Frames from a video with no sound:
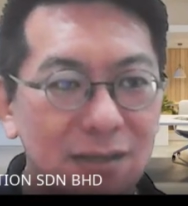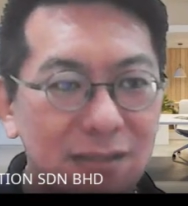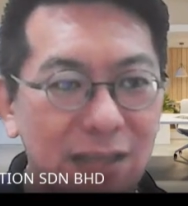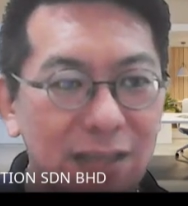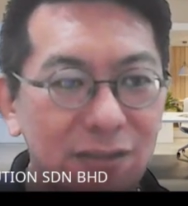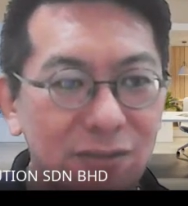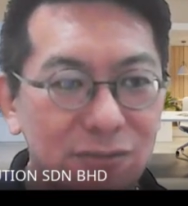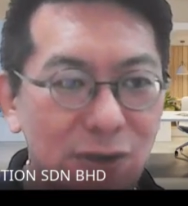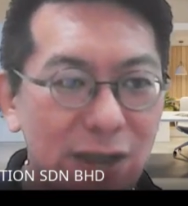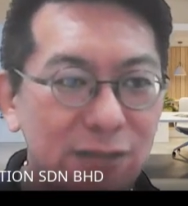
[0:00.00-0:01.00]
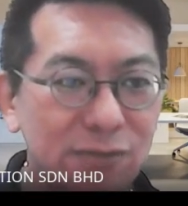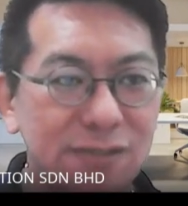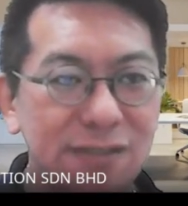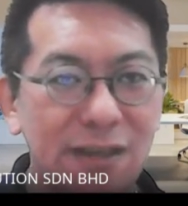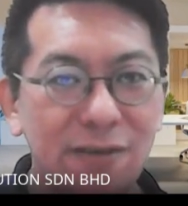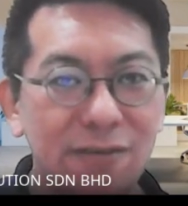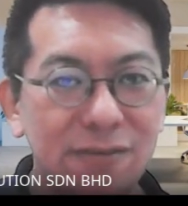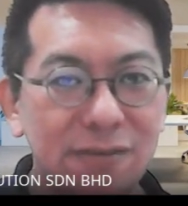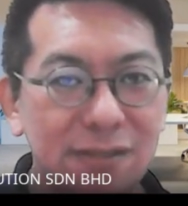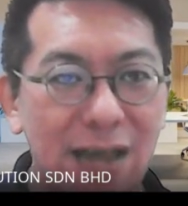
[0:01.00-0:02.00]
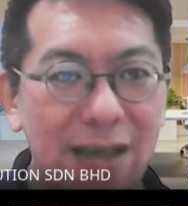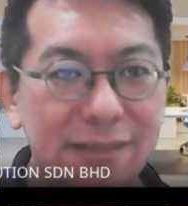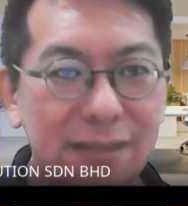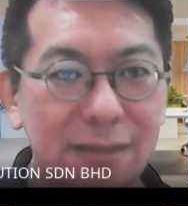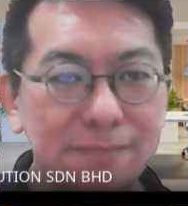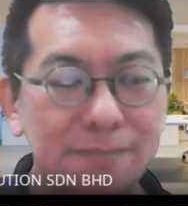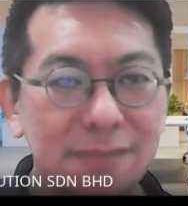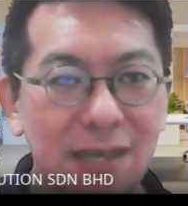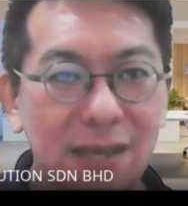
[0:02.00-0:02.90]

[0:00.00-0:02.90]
Then you try to sell the item.